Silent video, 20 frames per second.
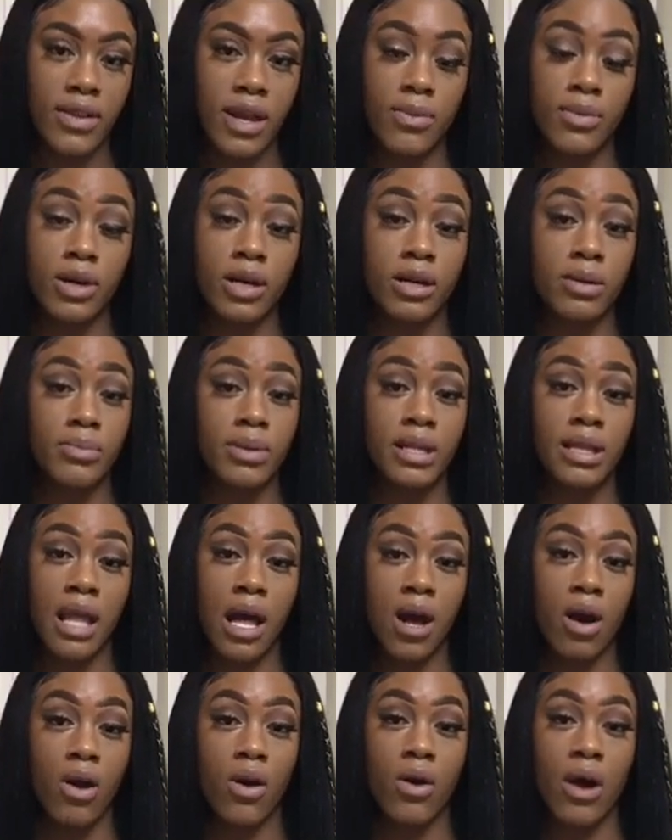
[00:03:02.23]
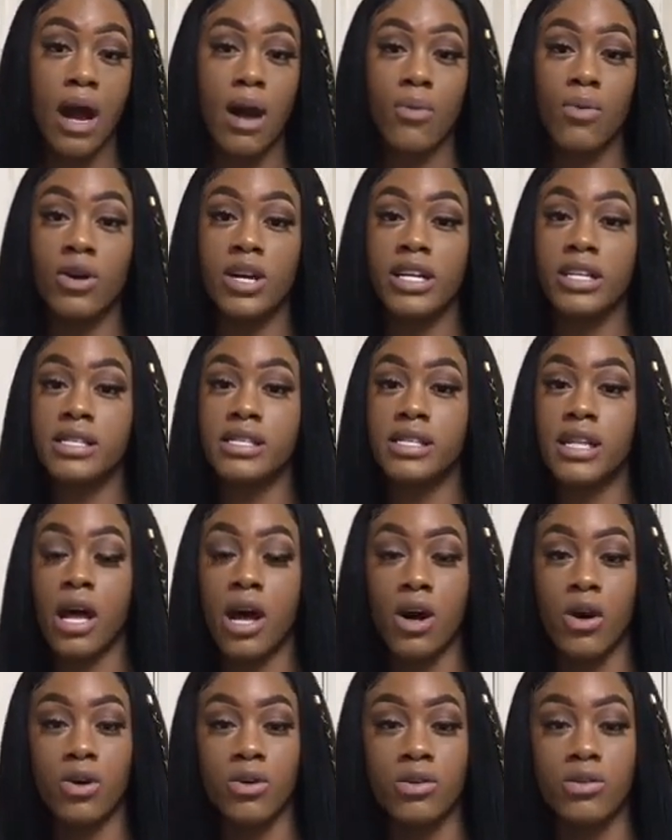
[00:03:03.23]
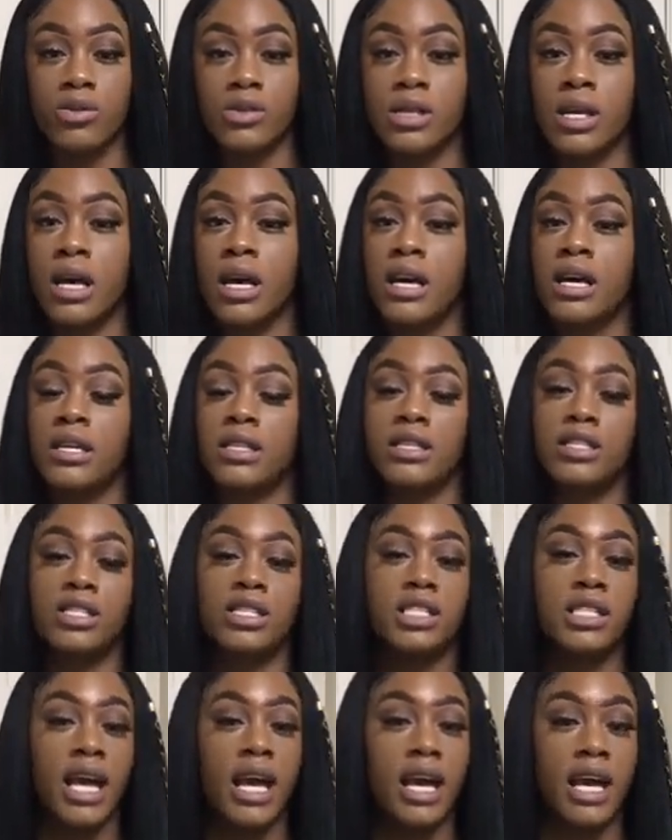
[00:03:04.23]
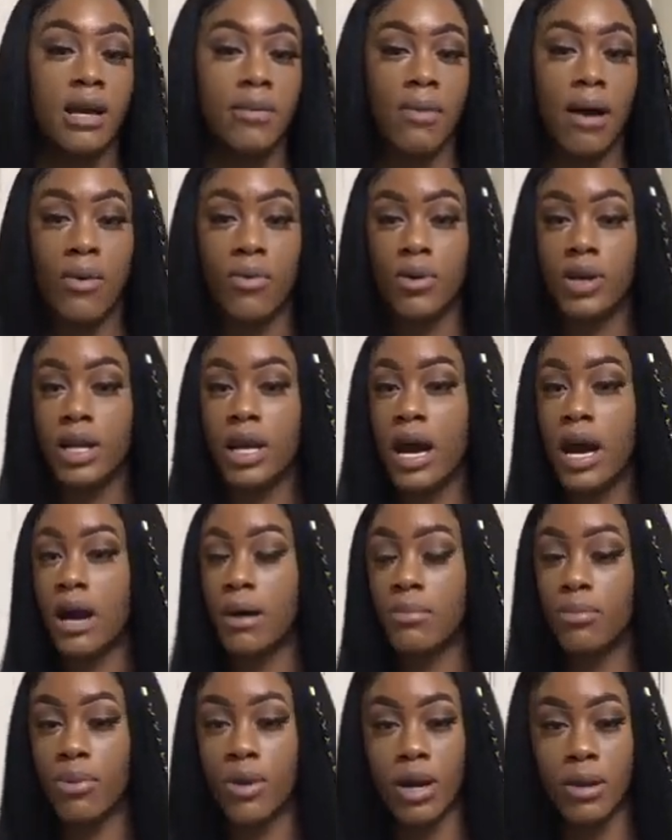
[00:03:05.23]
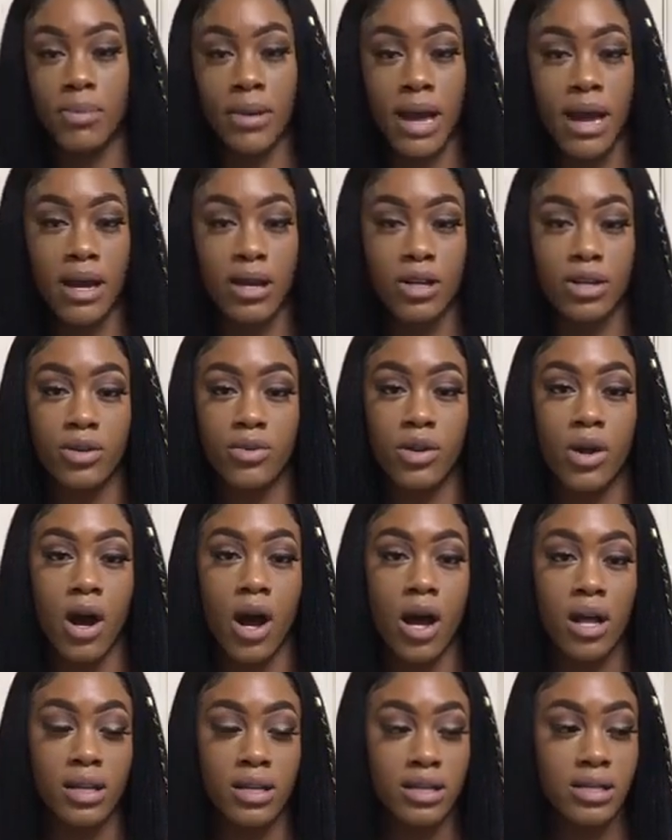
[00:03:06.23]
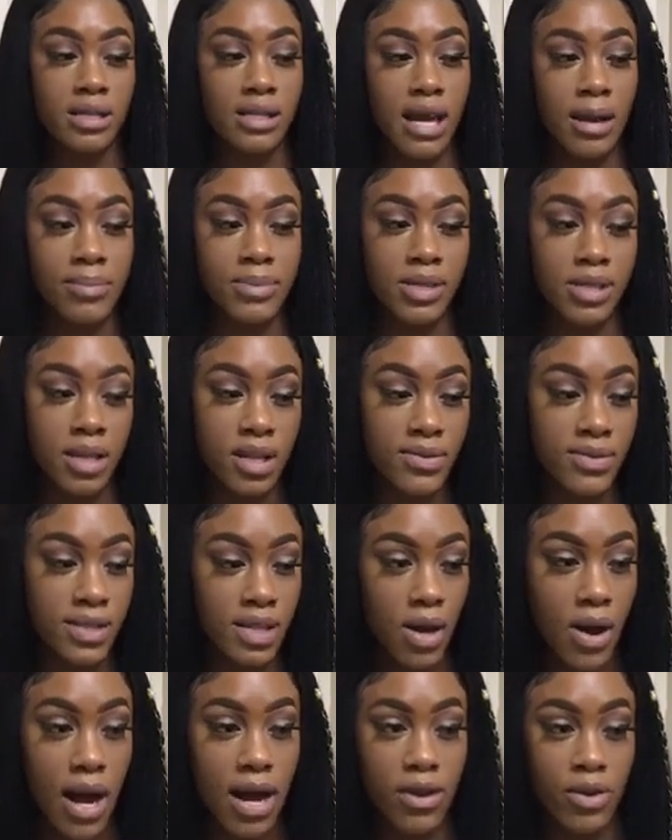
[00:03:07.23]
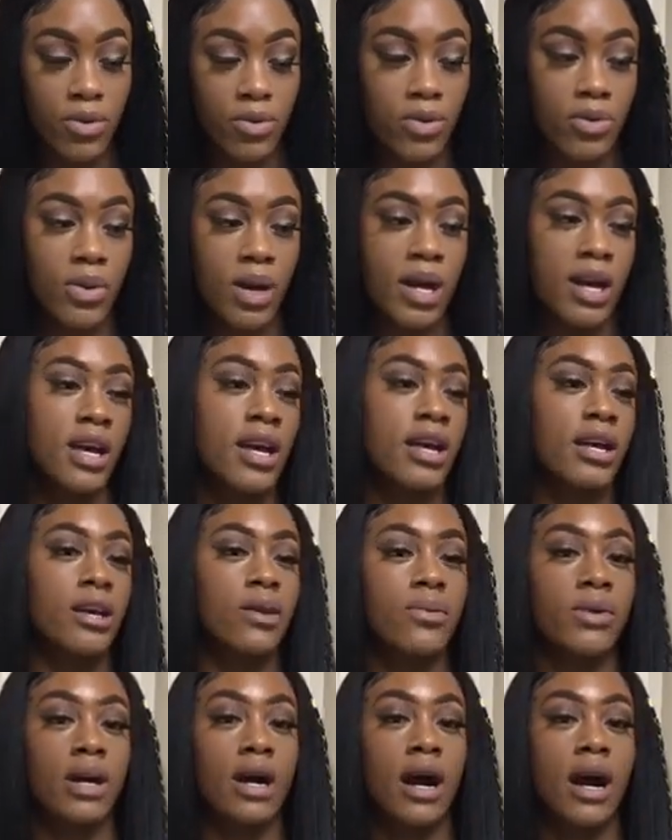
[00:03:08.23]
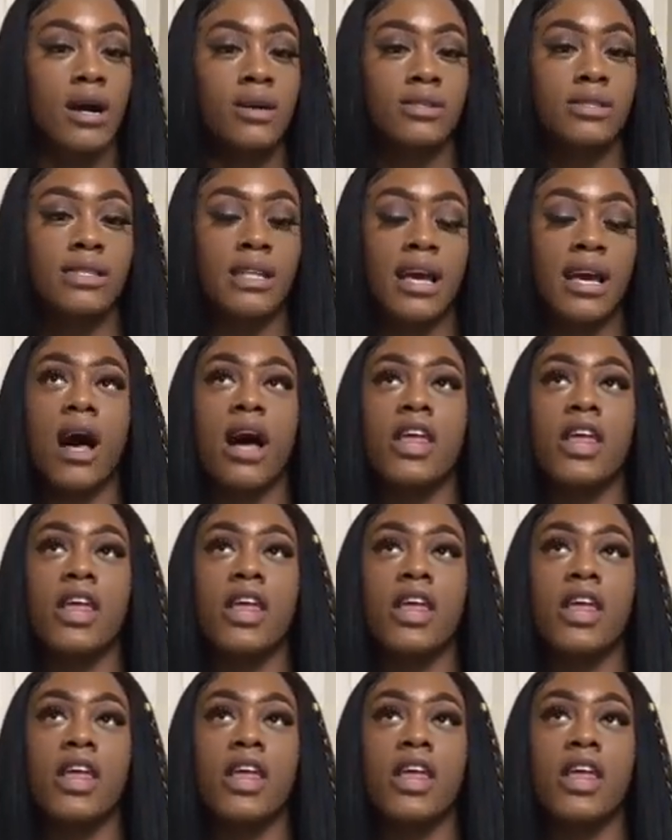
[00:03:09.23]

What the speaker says: They were gonna be long. I wanted stones, the shape, I wanted ombre powder, you know, all of this type of stuff. So I knew it would cost that.